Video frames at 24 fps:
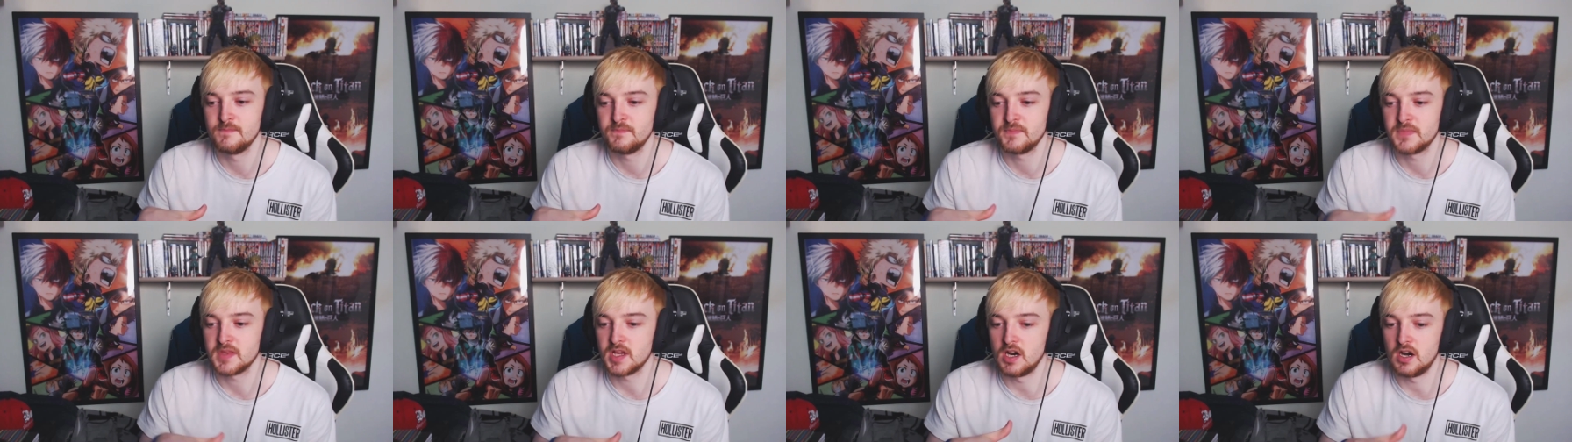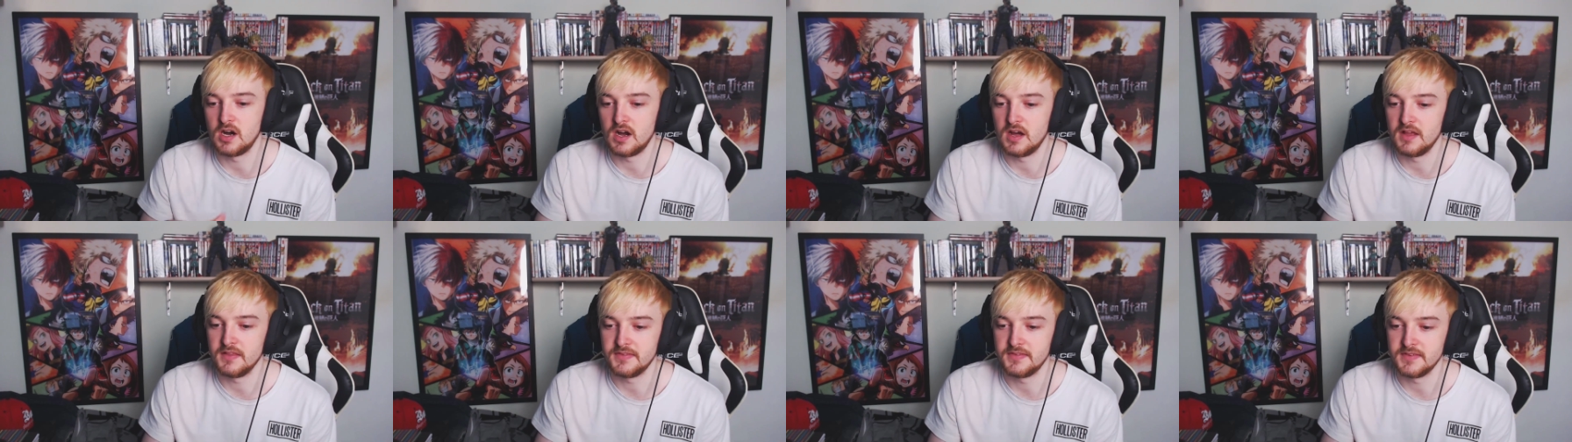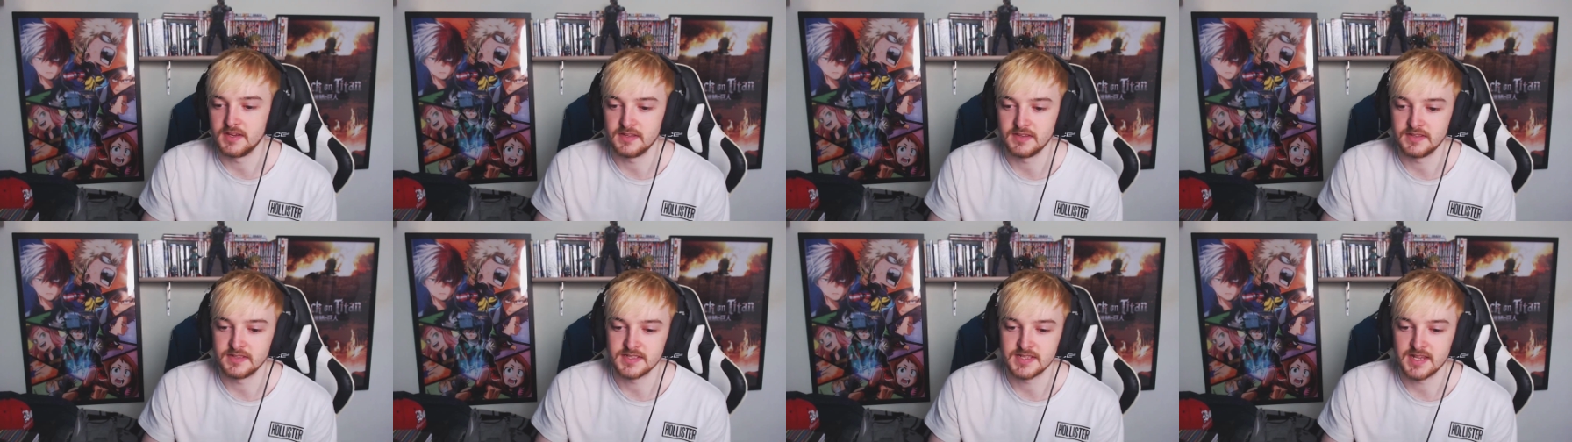oh,
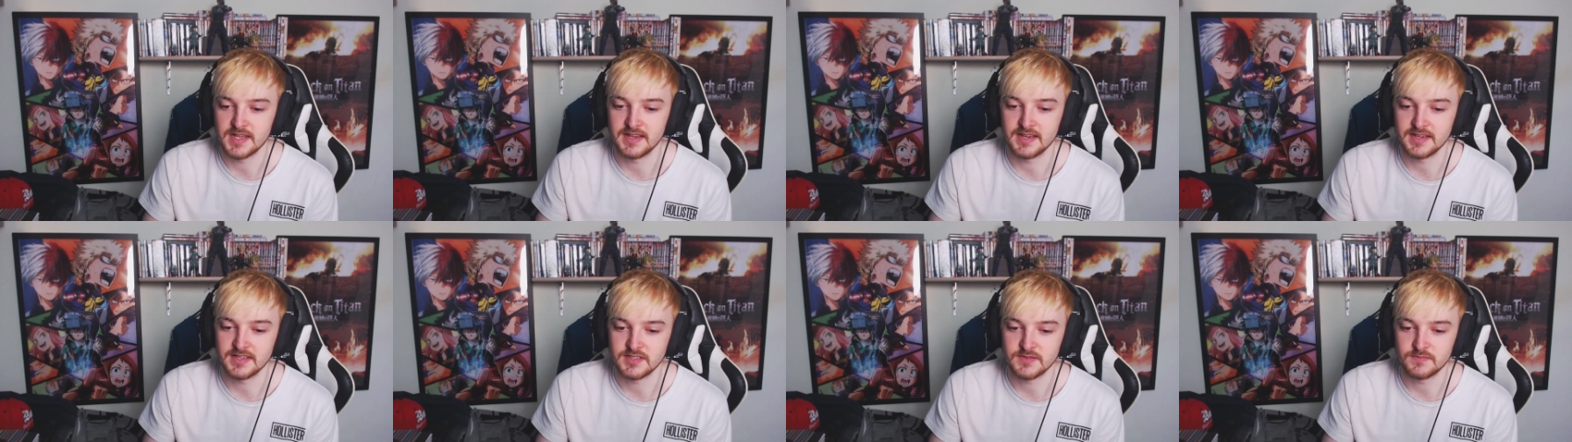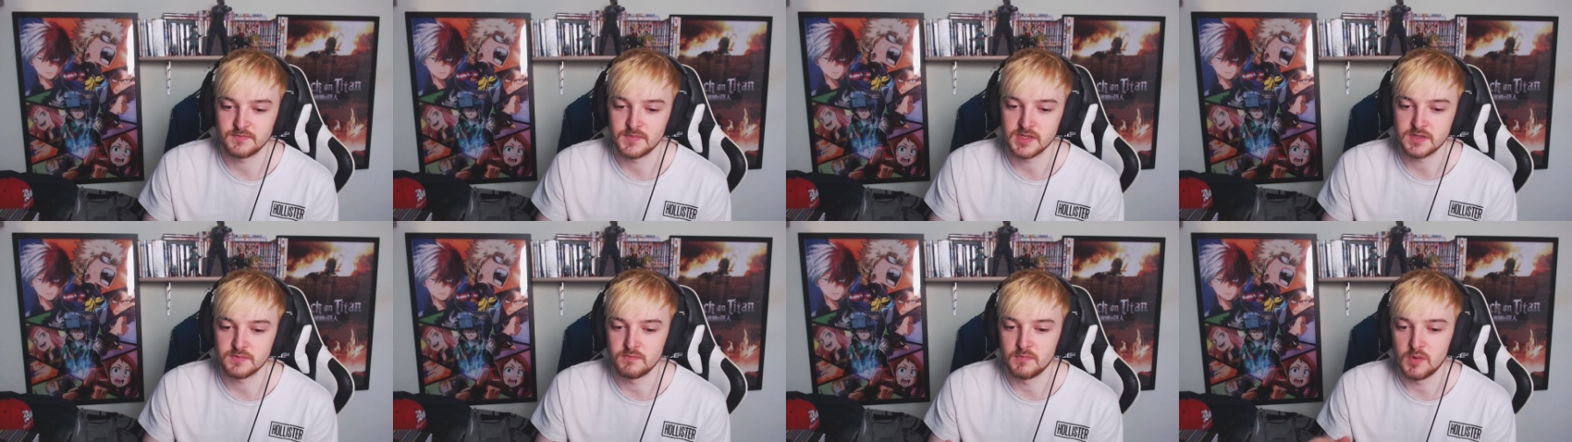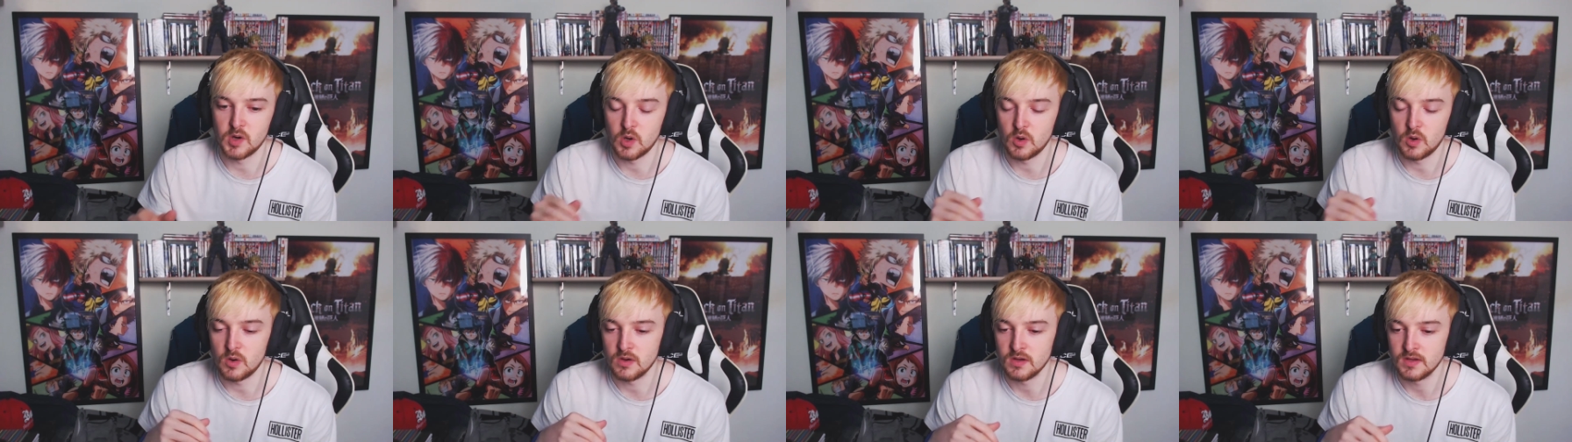there's like it's it's
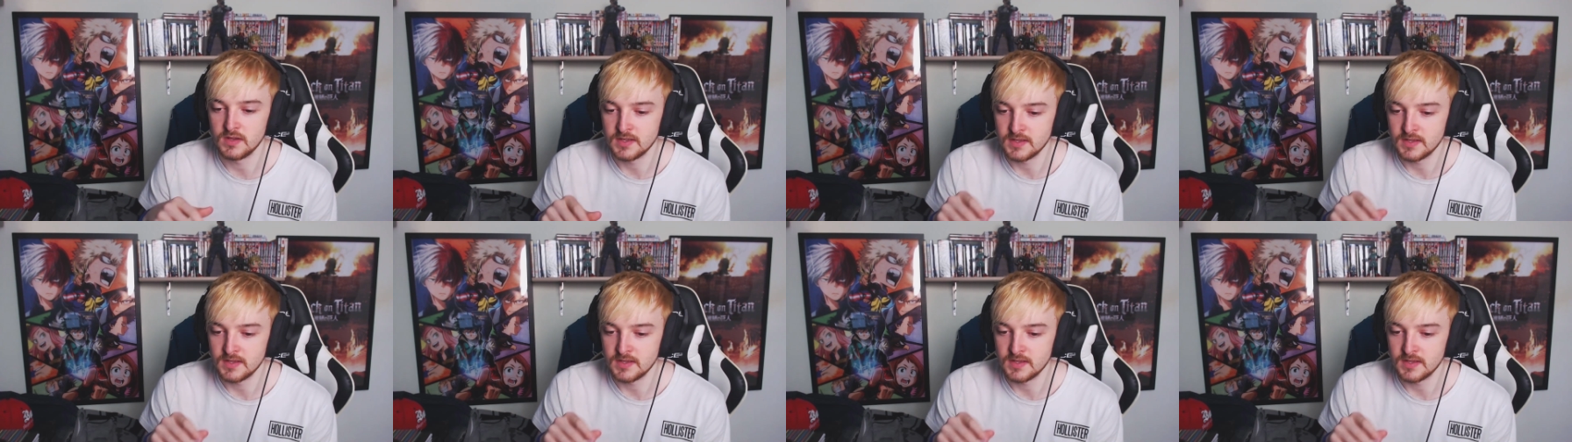more